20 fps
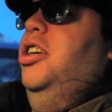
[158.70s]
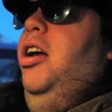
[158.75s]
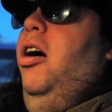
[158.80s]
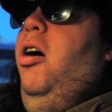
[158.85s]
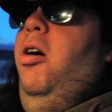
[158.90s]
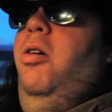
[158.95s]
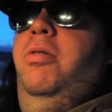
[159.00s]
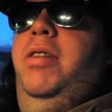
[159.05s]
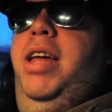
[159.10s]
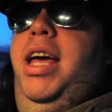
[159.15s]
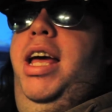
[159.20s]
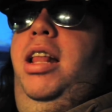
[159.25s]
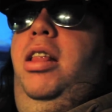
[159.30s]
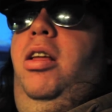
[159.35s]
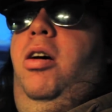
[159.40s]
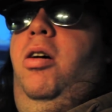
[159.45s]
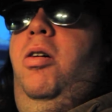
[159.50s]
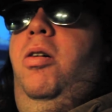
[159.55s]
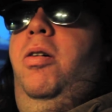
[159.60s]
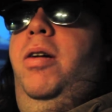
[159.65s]
all day
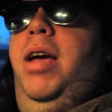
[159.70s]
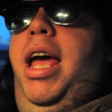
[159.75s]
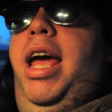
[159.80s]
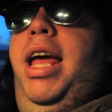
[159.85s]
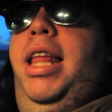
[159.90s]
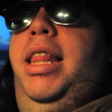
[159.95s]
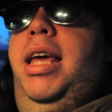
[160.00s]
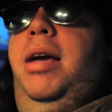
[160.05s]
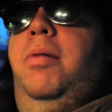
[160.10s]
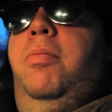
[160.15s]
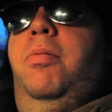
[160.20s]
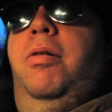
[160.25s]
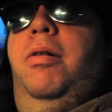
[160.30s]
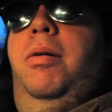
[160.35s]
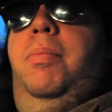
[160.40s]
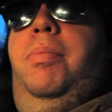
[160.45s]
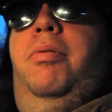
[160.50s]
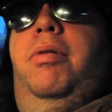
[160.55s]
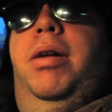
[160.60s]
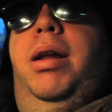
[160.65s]
long, and they were
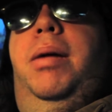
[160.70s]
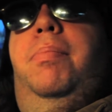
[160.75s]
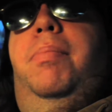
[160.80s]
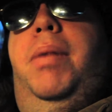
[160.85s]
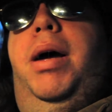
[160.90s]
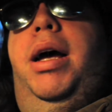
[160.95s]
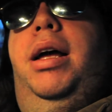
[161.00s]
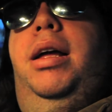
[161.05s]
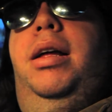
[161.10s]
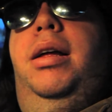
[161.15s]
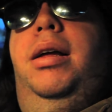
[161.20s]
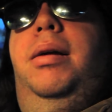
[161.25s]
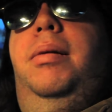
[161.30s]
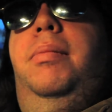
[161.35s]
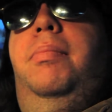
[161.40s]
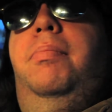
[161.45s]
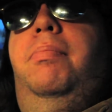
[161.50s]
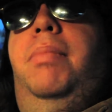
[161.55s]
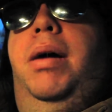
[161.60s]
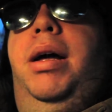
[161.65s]
appointed
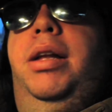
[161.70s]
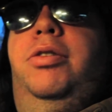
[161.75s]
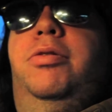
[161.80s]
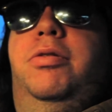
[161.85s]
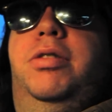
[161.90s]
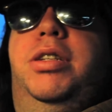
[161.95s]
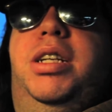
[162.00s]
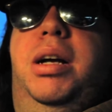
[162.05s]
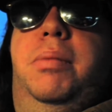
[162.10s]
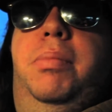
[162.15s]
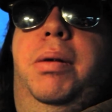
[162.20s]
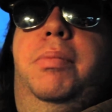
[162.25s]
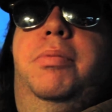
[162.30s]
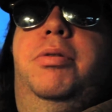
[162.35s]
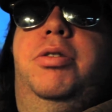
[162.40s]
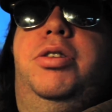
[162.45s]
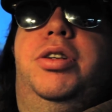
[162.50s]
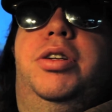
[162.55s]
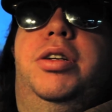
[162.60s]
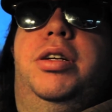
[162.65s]
by George W.
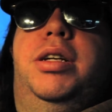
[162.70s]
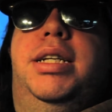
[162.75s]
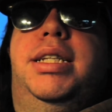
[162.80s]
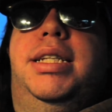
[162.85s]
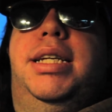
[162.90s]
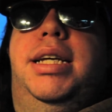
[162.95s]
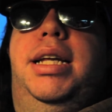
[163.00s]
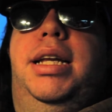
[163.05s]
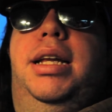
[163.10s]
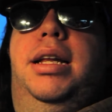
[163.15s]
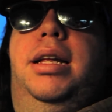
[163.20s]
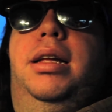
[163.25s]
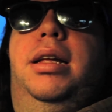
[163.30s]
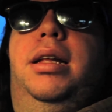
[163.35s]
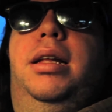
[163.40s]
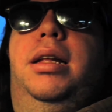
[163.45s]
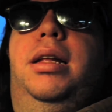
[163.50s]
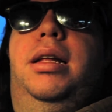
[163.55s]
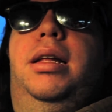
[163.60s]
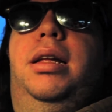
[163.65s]
Bush, you say?
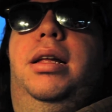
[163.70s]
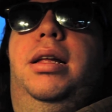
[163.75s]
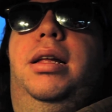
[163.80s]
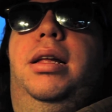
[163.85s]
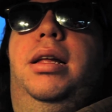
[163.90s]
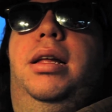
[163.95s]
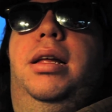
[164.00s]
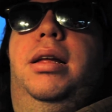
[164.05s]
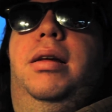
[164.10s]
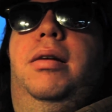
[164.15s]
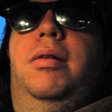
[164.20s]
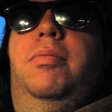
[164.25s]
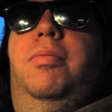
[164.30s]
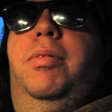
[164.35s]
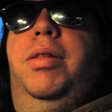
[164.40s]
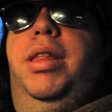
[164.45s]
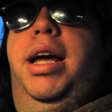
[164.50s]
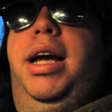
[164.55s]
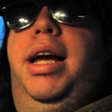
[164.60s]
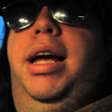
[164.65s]

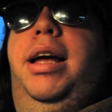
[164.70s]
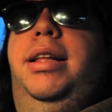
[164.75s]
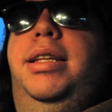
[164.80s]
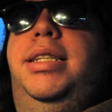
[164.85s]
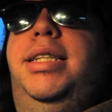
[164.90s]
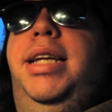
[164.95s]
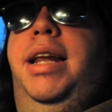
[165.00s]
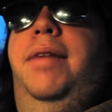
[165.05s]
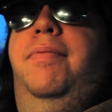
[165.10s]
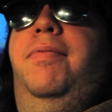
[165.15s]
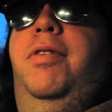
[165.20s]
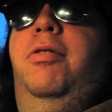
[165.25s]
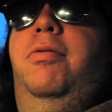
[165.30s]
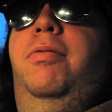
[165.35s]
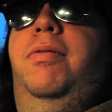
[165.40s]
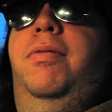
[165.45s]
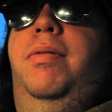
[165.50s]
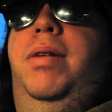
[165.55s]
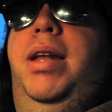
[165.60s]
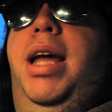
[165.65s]
With like a Senate vote
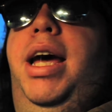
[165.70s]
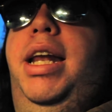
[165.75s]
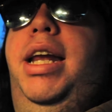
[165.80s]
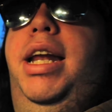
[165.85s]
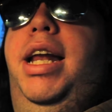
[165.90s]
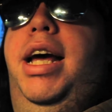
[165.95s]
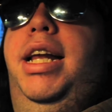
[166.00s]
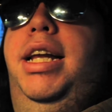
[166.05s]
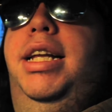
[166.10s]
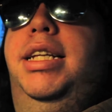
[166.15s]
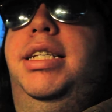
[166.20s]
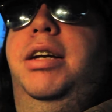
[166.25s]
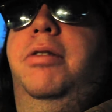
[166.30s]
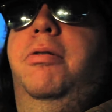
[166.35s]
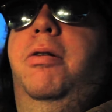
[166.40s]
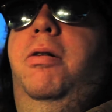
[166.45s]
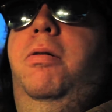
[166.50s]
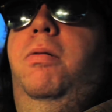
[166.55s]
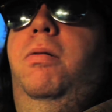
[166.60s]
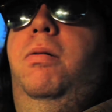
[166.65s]

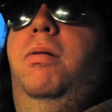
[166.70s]
99-0?